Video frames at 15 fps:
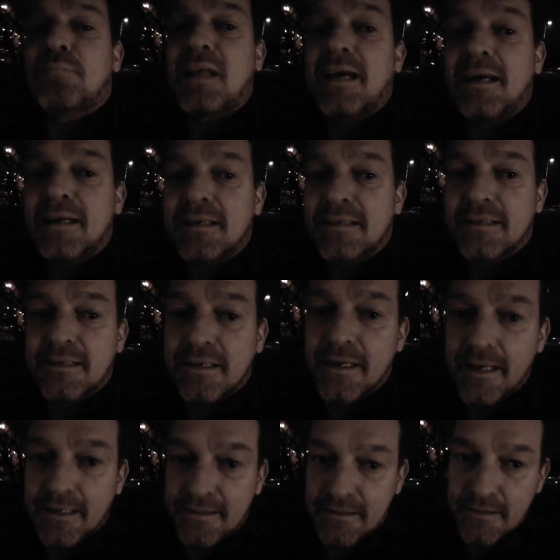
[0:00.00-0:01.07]
And in
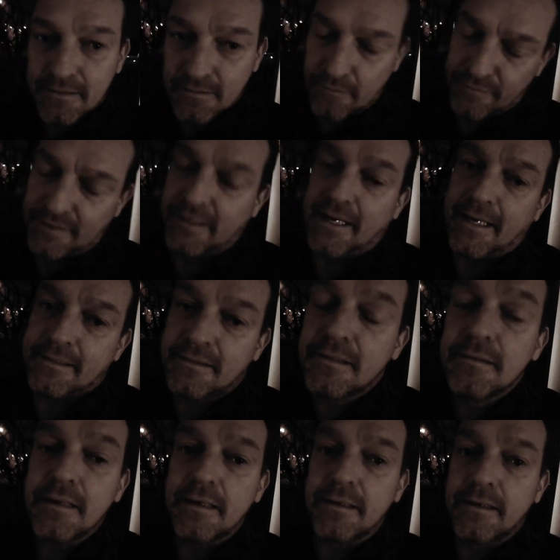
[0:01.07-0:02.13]
the end,
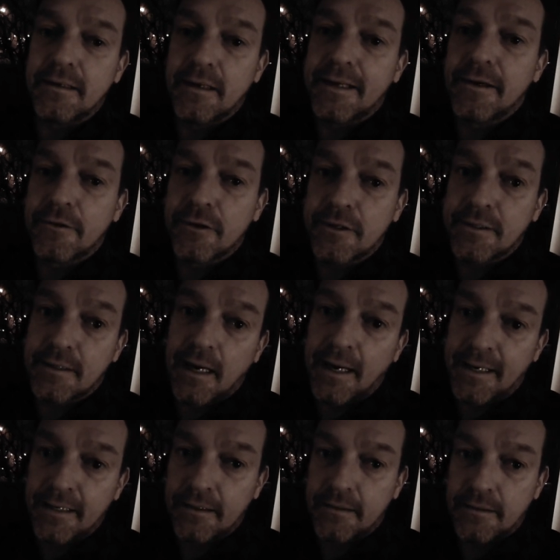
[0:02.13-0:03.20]
later on
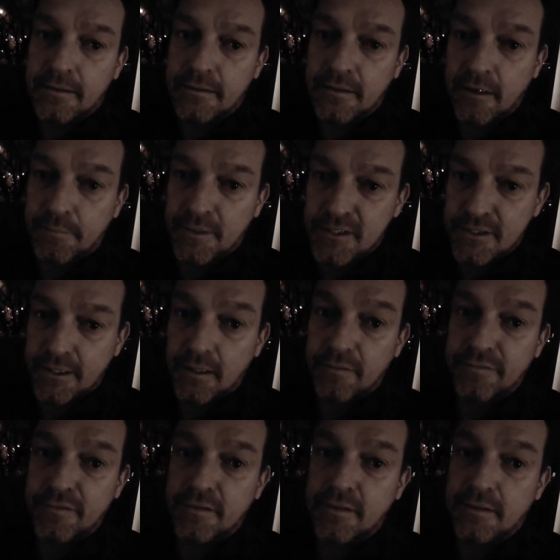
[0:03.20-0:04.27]
I got
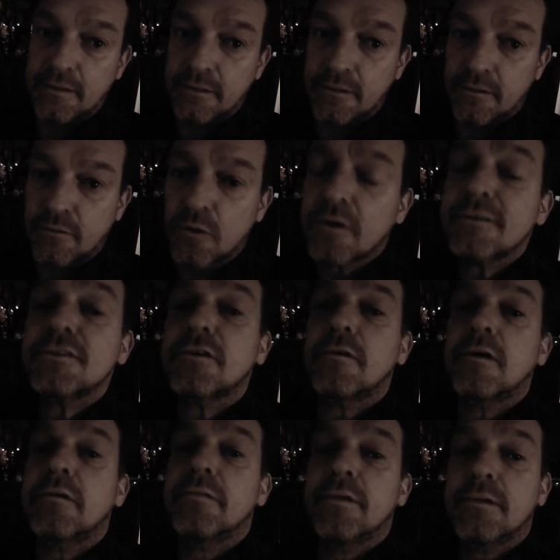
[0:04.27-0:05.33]
myself a
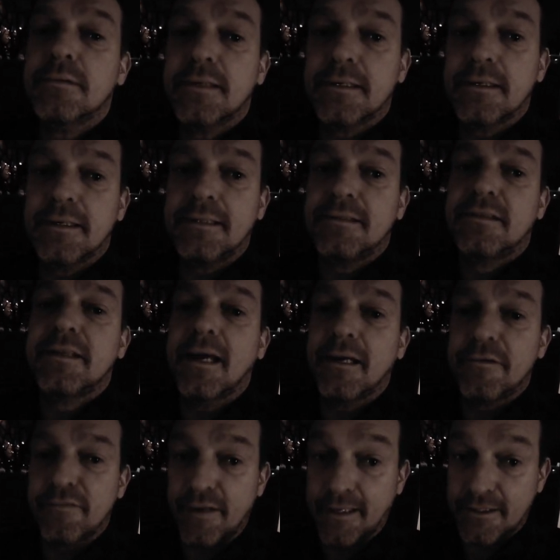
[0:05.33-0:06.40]
Rocktron
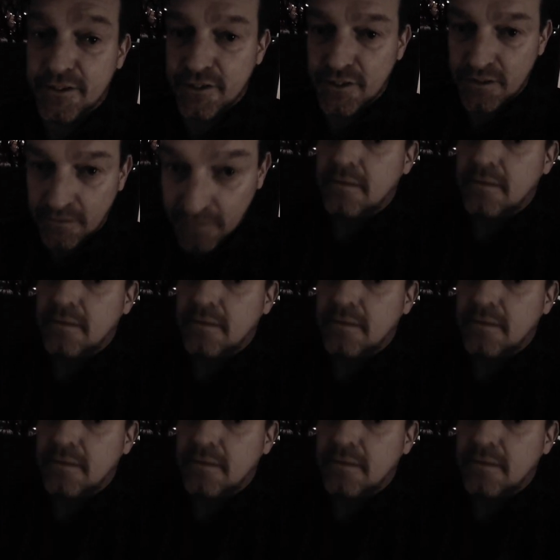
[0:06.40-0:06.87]
Intellifax.